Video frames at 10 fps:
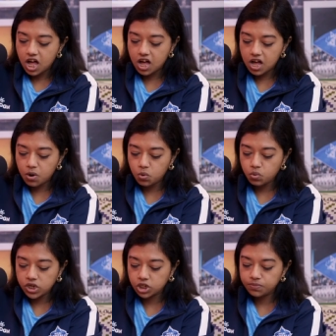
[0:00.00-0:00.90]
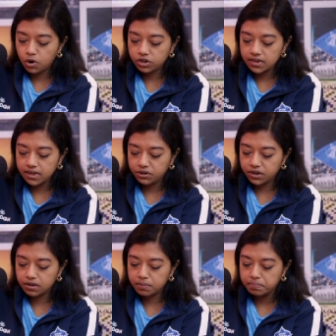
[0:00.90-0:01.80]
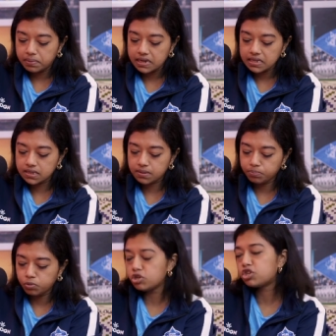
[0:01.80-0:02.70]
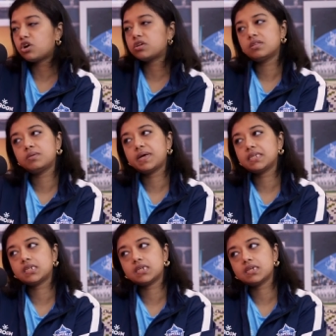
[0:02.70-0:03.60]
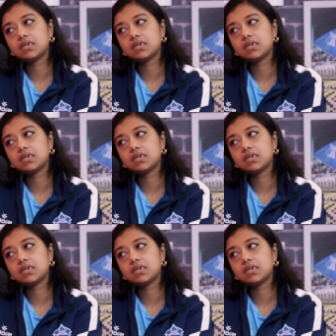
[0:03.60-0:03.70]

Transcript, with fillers: Uh, which modern day cricketer plays the pull shot the best?